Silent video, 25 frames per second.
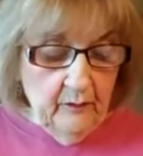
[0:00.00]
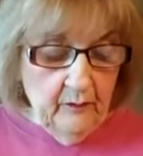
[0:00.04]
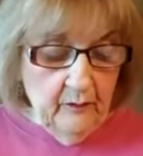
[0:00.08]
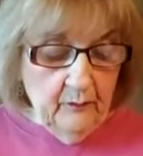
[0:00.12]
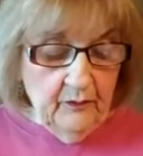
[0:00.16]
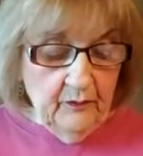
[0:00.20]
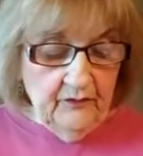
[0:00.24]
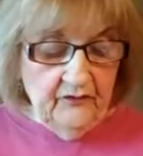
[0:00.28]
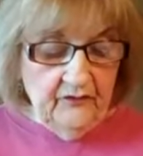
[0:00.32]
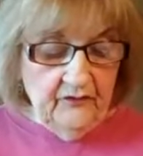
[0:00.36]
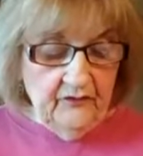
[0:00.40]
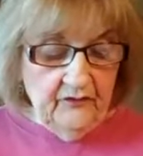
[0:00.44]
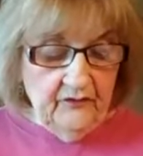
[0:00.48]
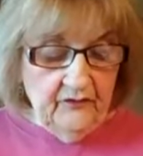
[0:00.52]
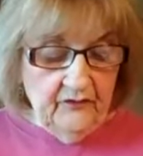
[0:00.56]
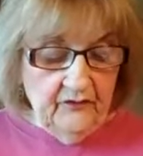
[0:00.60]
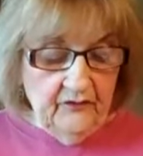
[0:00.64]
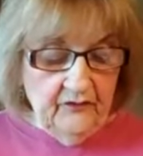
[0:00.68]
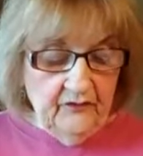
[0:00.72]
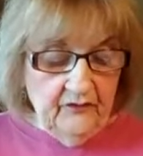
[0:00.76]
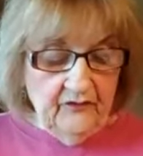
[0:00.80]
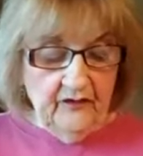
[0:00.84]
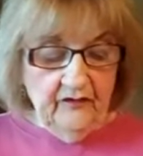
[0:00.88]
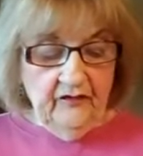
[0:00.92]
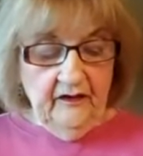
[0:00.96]
but
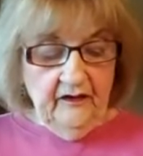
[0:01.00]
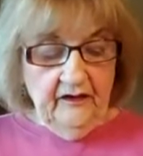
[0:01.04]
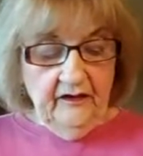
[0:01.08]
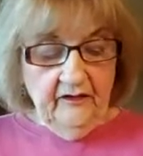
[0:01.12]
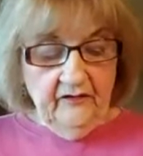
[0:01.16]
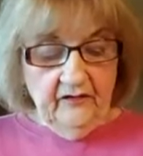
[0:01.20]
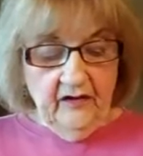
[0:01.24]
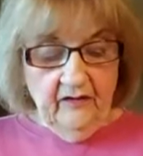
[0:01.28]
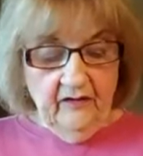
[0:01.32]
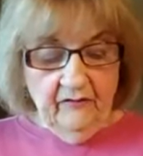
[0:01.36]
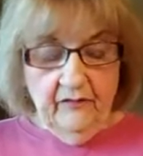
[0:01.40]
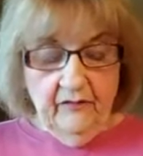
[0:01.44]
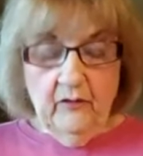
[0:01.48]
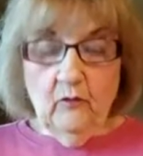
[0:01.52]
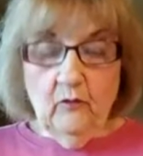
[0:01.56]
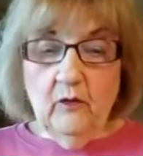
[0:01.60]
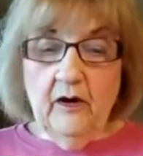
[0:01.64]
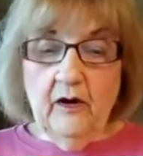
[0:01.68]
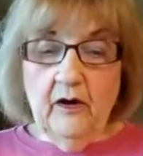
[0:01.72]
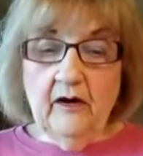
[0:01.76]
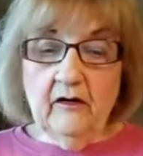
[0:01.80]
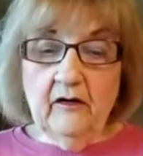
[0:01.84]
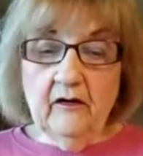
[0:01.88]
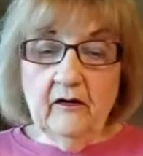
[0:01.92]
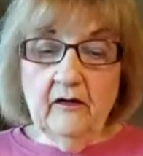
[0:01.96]
since he is
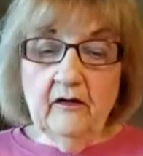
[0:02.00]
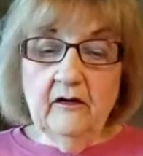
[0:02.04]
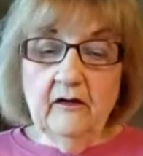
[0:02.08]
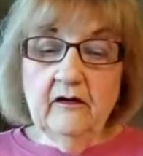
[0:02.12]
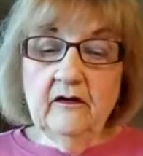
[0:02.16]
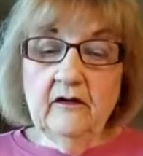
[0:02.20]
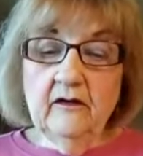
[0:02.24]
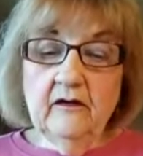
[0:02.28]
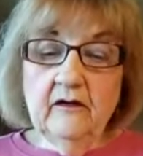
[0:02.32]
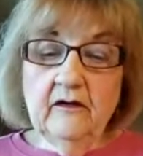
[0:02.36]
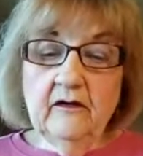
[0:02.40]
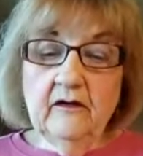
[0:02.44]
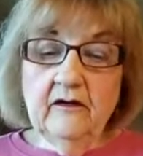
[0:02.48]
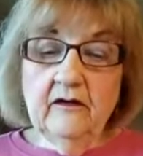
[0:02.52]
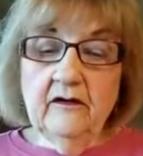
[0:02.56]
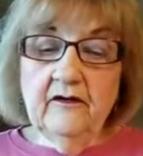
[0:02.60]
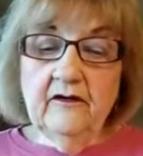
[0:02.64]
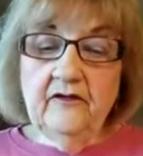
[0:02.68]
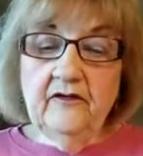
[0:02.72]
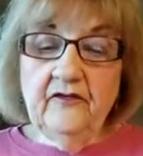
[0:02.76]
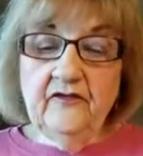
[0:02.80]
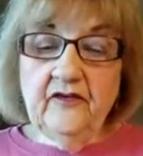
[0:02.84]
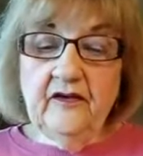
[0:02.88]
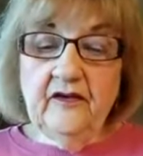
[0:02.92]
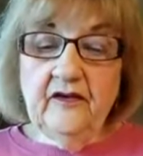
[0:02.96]
everywhere,
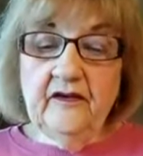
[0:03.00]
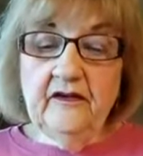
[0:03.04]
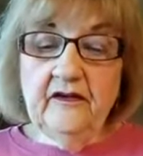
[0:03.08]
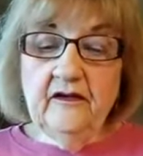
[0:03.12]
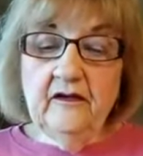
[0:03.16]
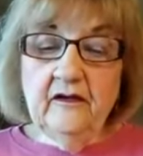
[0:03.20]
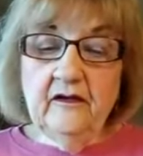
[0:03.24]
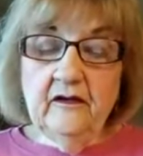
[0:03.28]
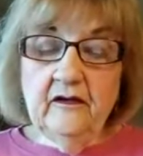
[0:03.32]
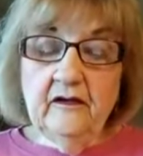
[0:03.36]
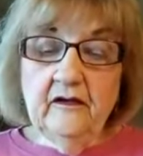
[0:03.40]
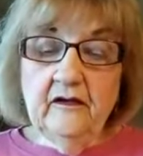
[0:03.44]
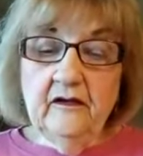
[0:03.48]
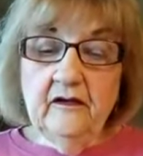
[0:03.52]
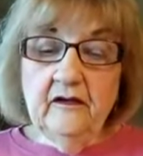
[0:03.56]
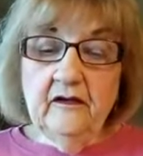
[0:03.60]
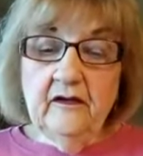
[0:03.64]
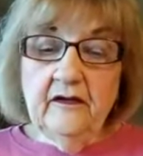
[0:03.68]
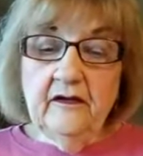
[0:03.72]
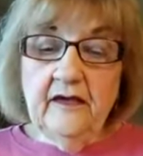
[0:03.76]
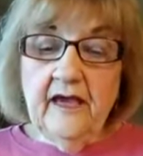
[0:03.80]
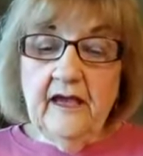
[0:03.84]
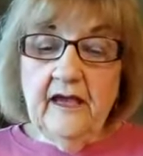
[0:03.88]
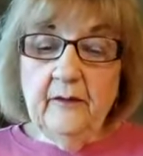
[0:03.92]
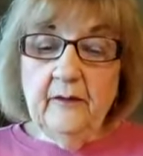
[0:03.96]
sin
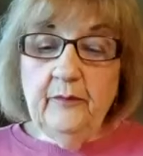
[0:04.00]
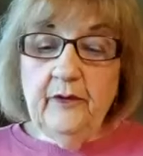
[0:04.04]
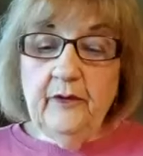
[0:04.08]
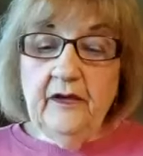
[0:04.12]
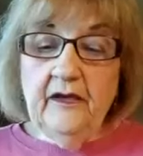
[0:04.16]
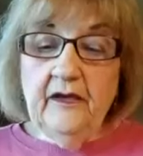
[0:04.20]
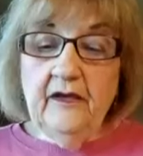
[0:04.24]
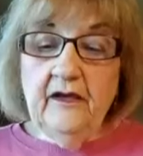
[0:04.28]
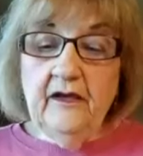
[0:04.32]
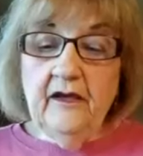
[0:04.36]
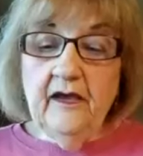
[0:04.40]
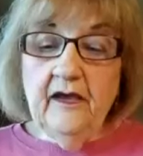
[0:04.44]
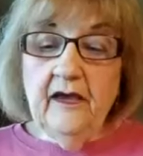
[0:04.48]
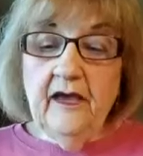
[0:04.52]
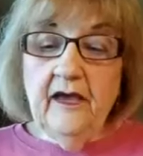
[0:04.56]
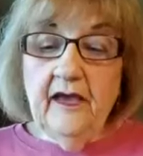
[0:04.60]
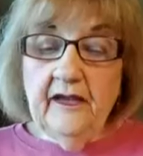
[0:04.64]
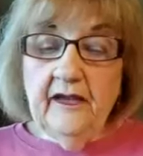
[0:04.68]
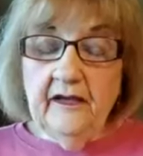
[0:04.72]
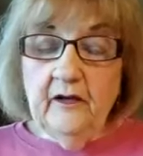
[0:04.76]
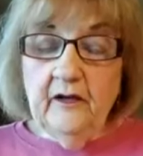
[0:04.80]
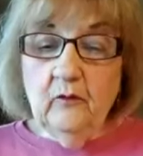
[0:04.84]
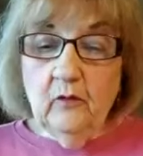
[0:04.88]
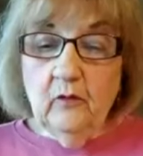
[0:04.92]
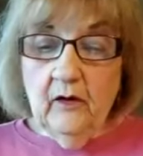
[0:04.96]
can be
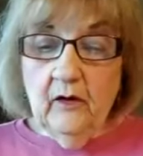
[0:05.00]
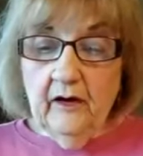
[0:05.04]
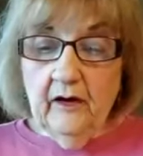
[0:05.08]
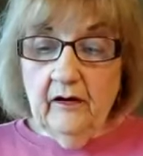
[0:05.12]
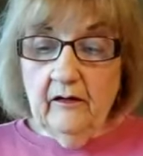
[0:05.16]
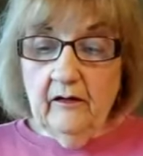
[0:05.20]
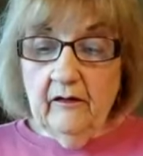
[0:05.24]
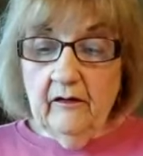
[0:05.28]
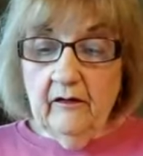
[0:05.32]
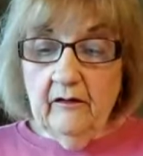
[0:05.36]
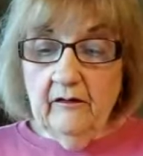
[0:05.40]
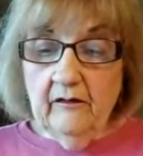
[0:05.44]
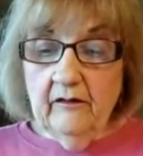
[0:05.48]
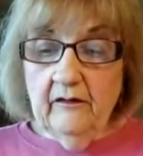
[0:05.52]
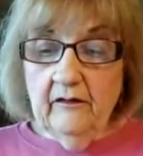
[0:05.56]
anywhere.